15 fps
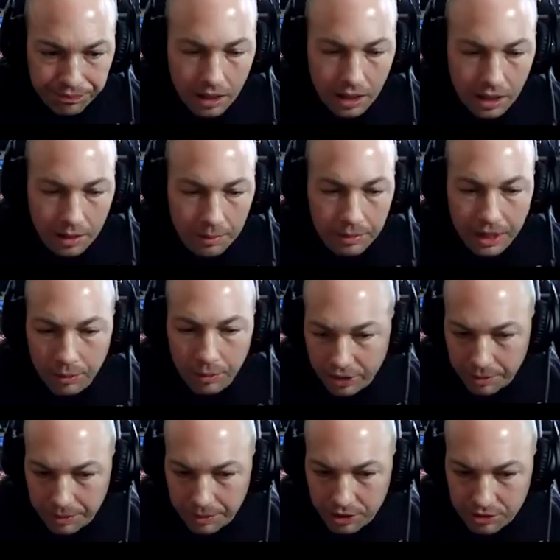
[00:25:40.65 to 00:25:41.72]
And we're going
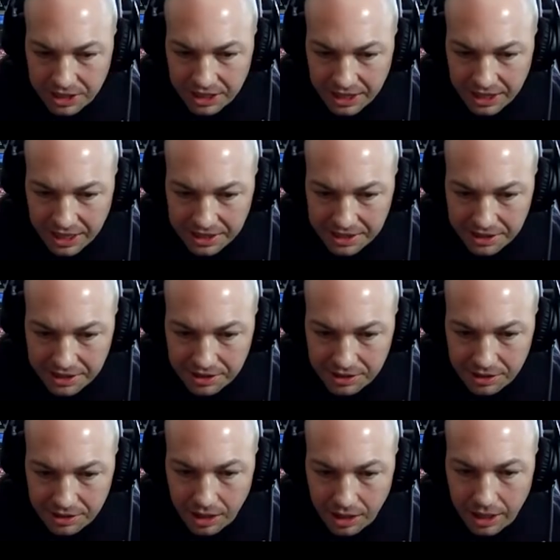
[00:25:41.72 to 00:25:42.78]
to be using this.
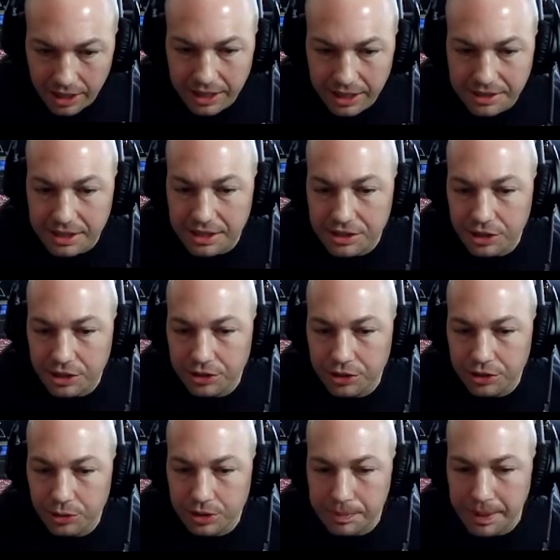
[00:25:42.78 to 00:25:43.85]
It's good
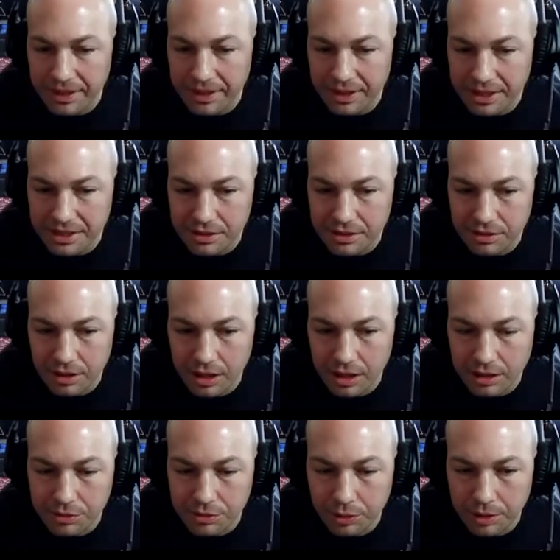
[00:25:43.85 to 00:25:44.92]
to expand this
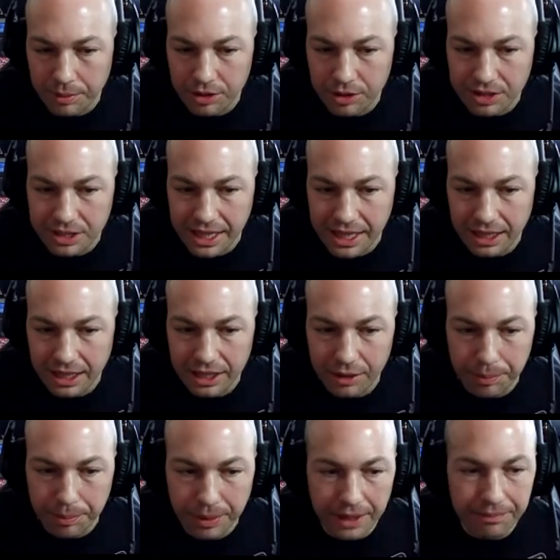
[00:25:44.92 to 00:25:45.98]
because we're going to be using that later.
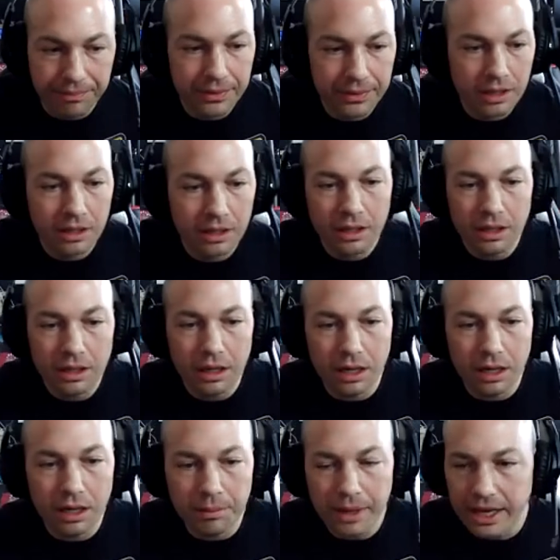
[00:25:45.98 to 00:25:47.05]
But
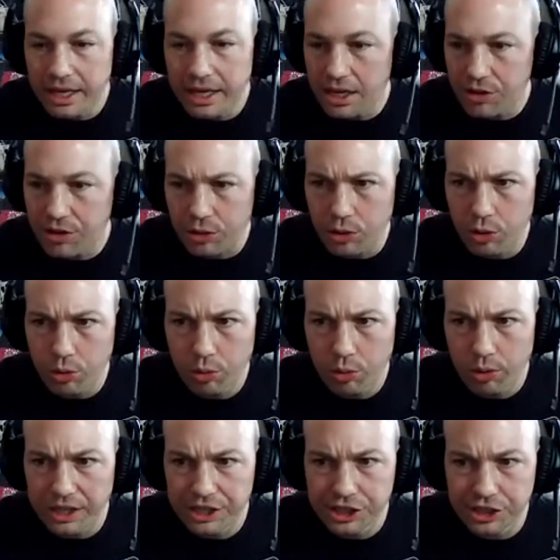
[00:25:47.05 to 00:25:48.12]
any other
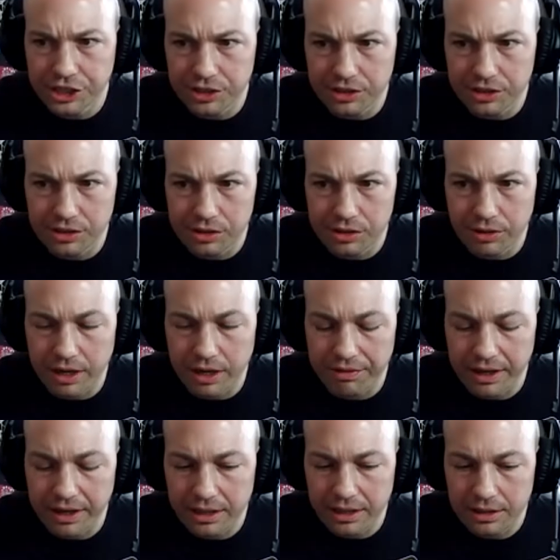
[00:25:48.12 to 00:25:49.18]
questions right
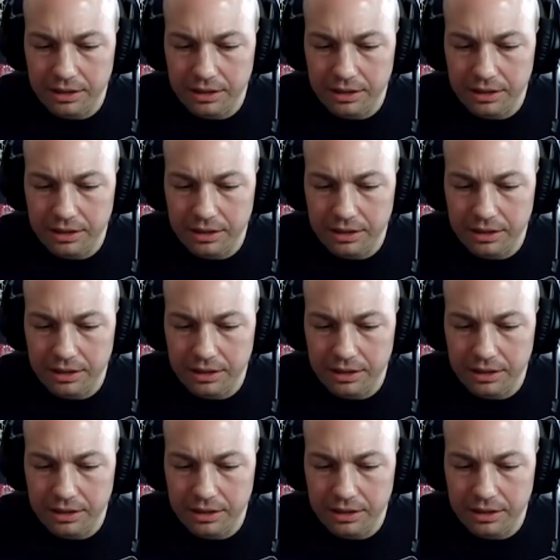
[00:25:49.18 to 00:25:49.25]
offhand?